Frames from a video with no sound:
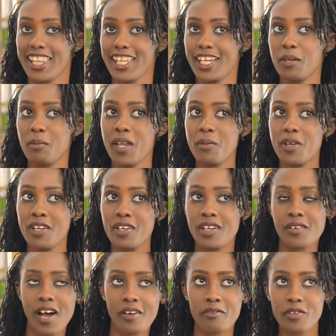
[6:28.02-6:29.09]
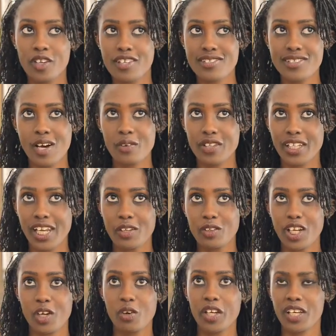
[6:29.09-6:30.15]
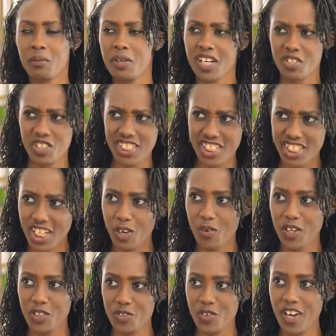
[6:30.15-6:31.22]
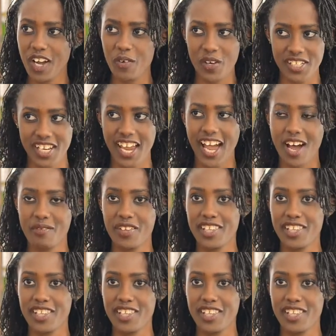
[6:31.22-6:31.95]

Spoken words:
And then maybe a few years down the line, you're like, okay, let me actually check what I have.